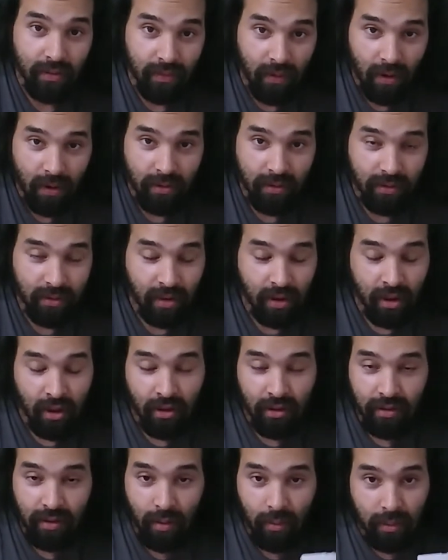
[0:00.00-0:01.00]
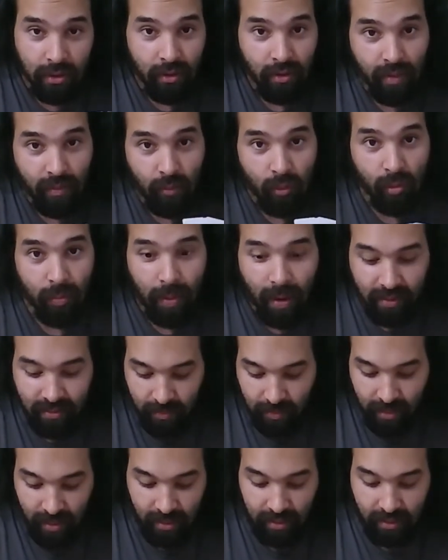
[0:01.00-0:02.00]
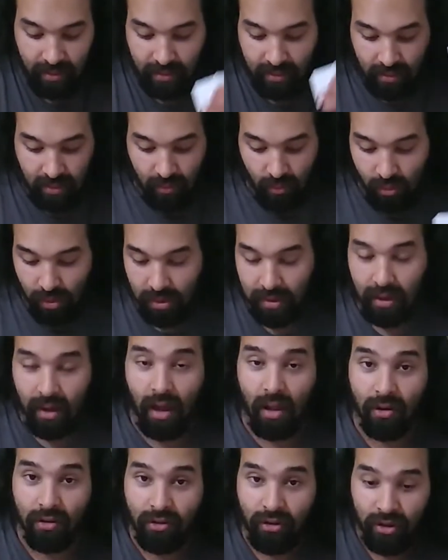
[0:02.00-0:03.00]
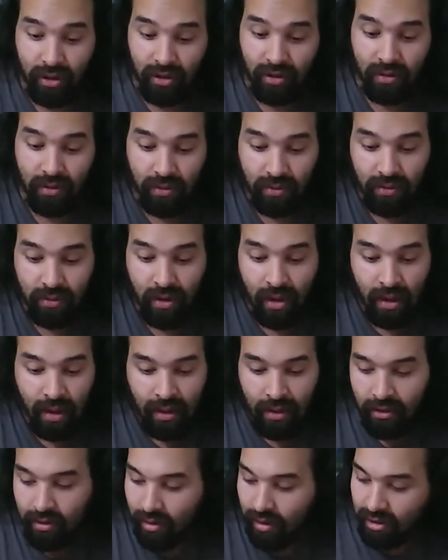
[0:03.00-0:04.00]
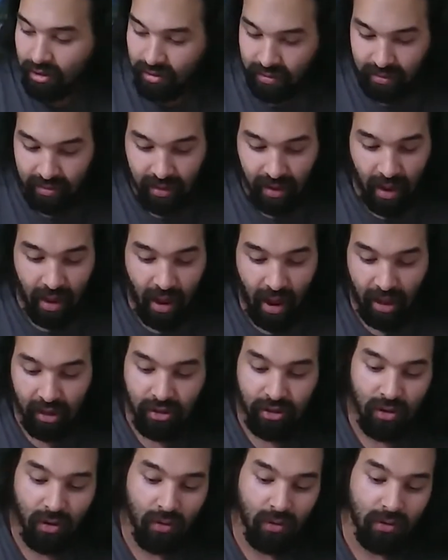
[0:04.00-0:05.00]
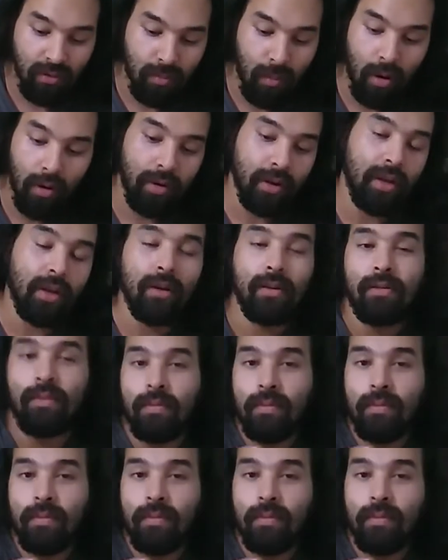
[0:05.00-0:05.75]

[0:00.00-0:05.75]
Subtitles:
first, so that way you have more possibilities with the colors you can use. So let's just say I chose Mario.